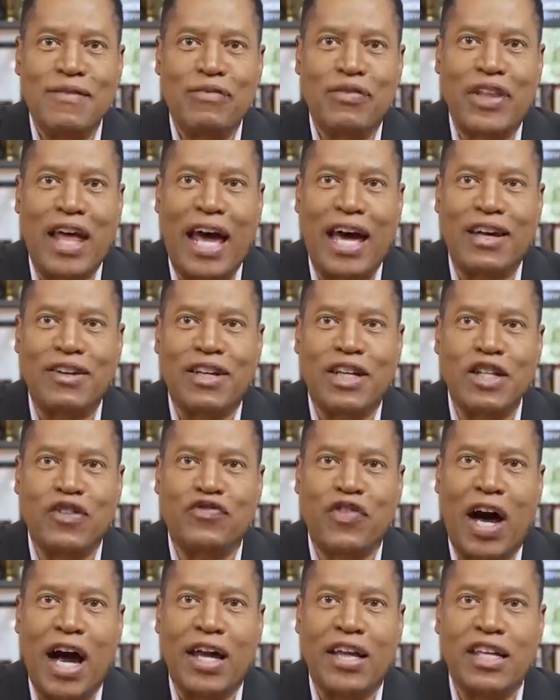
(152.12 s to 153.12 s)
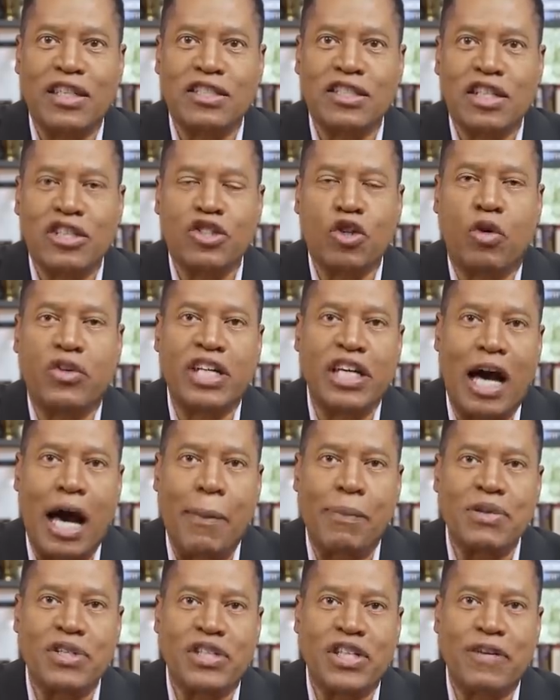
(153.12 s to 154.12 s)
that his findings show the
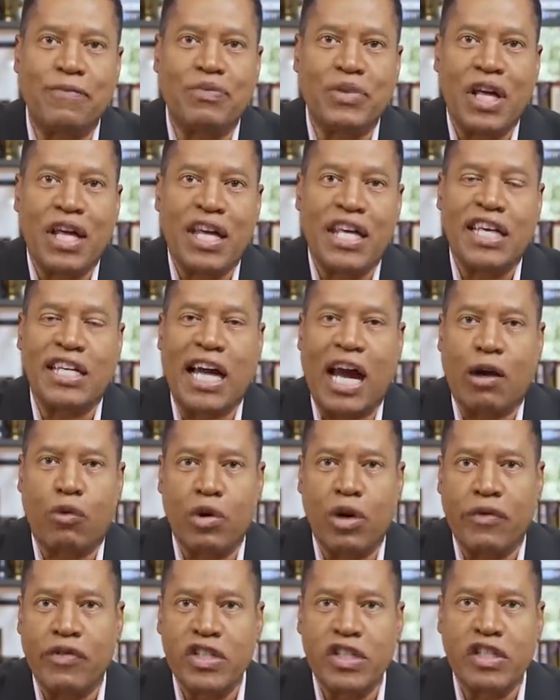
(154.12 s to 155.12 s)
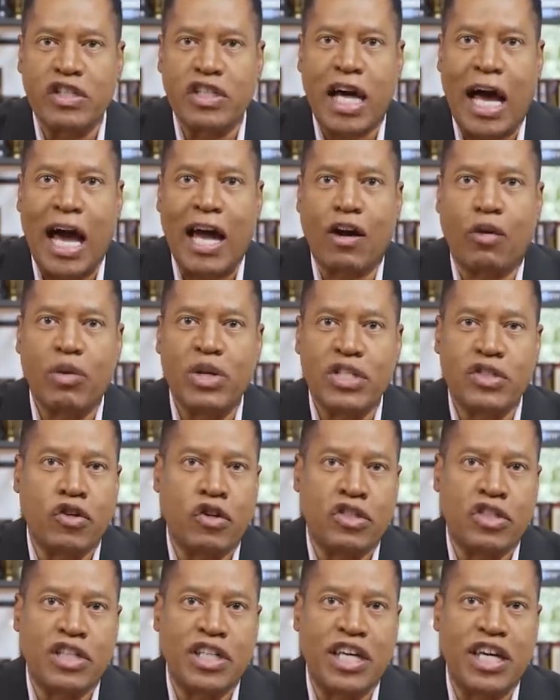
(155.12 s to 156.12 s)
opposite. He got rid of his entire
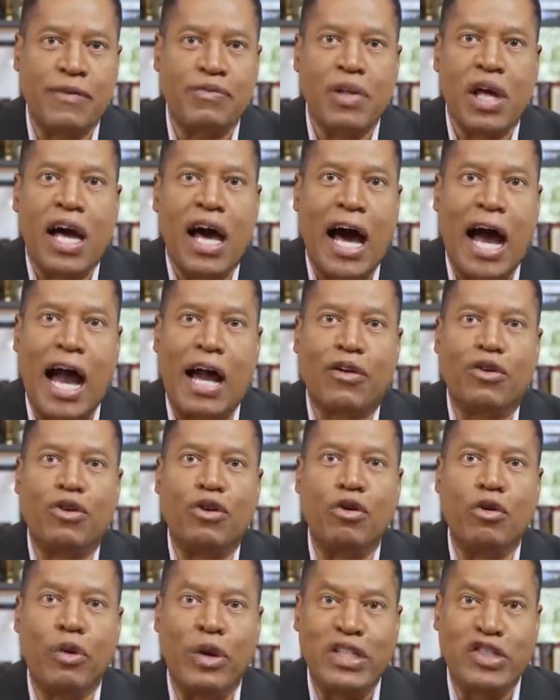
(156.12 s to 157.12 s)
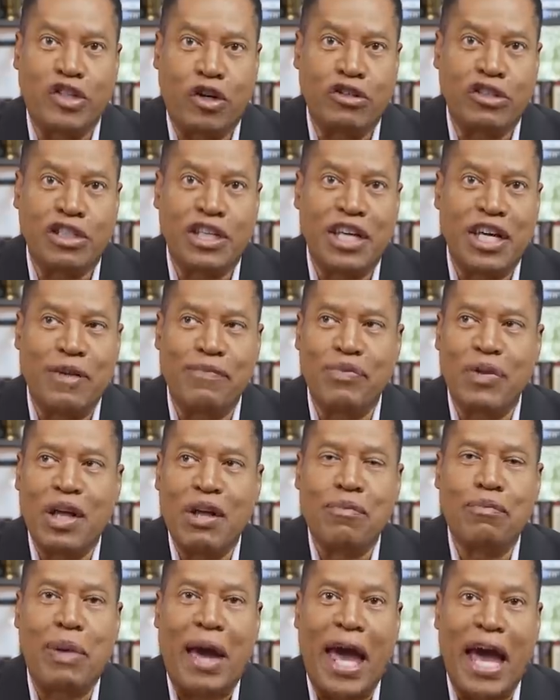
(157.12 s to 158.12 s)
research team, hired a new research team,
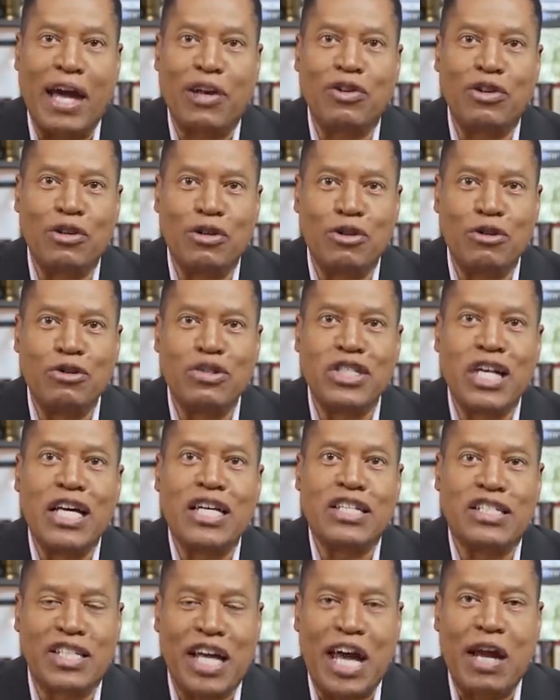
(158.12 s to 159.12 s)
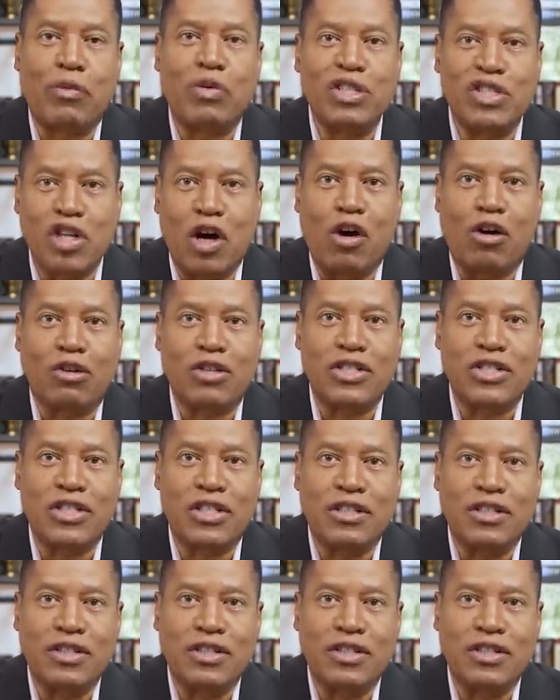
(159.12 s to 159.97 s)
bad news, same results.